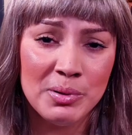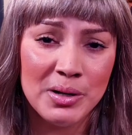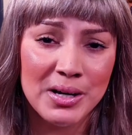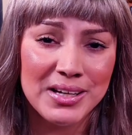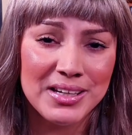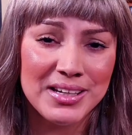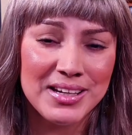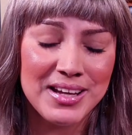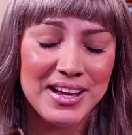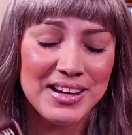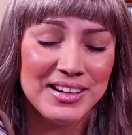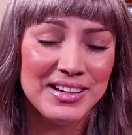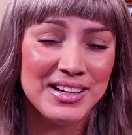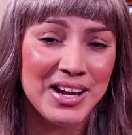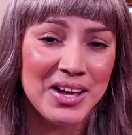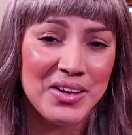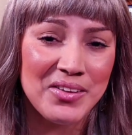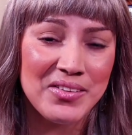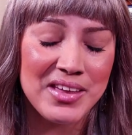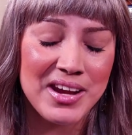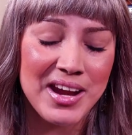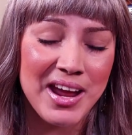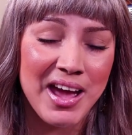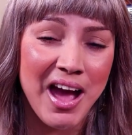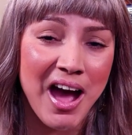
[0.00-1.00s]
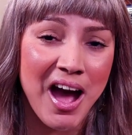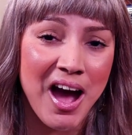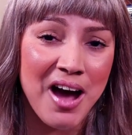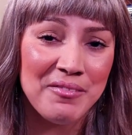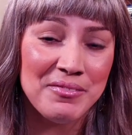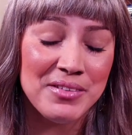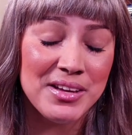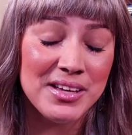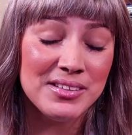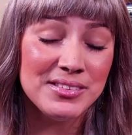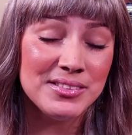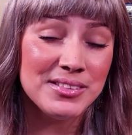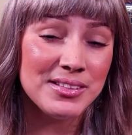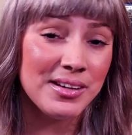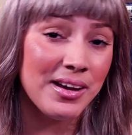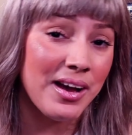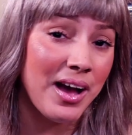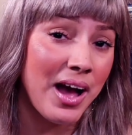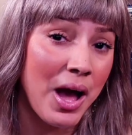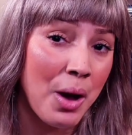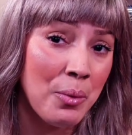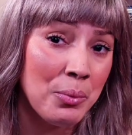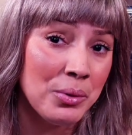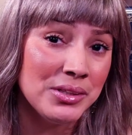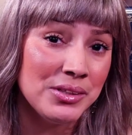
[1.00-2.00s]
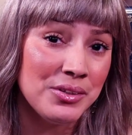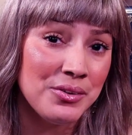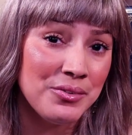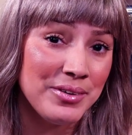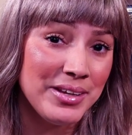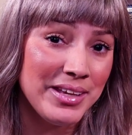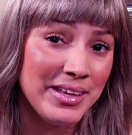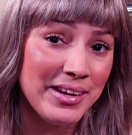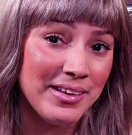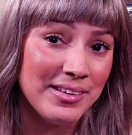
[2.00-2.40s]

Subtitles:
but now that I have it, I want to read